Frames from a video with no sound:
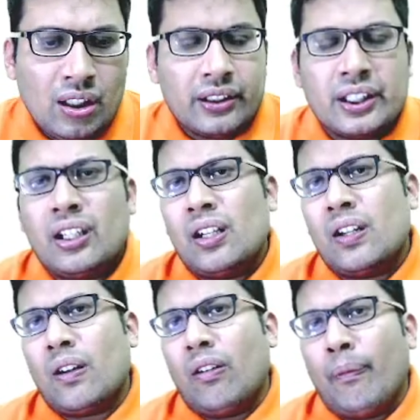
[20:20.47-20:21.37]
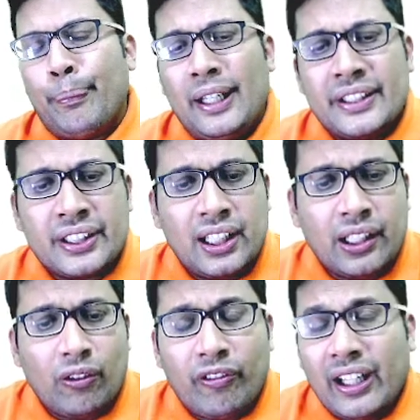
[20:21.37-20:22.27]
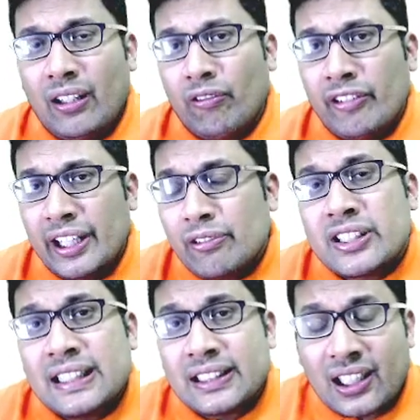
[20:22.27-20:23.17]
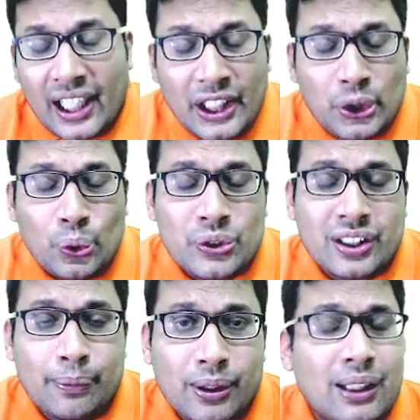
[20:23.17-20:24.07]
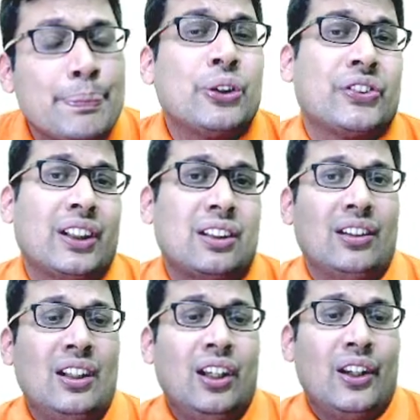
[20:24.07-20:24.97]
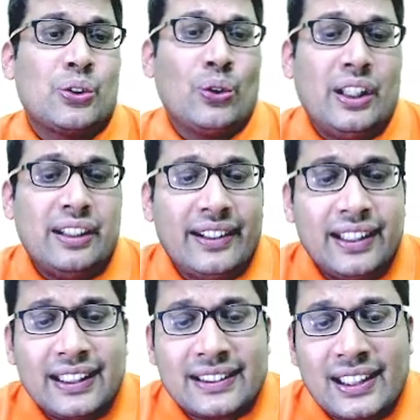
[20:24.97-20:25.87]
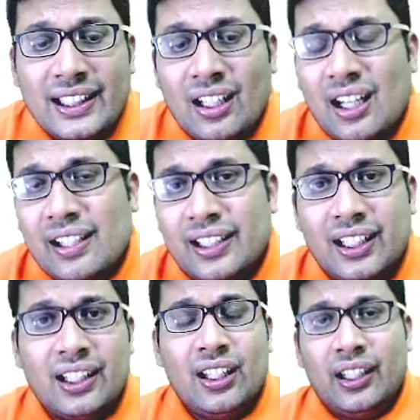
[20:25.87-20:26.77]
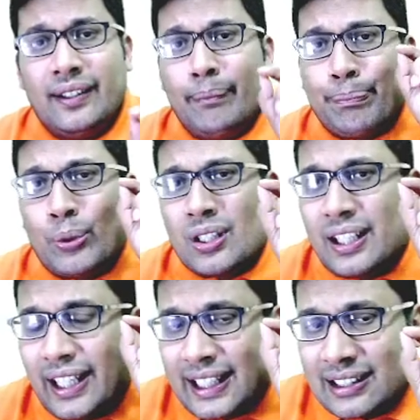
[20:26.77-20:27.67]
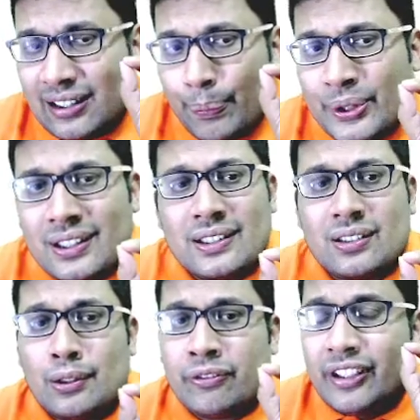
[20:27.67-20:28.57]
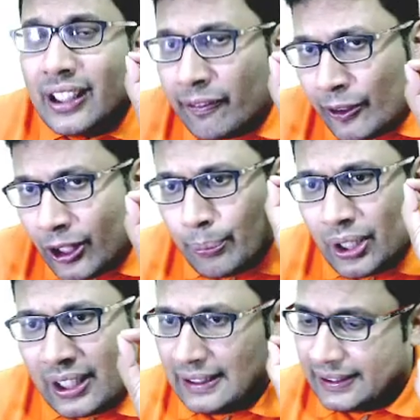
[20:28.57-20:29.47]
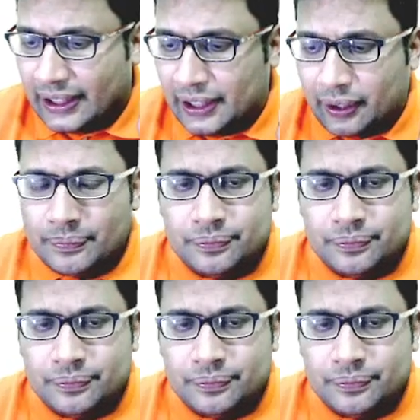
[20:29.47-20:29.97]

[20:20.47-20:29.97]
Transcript: Third, patient when waives his right to some other person. So these three are the important exceptions of informed consent.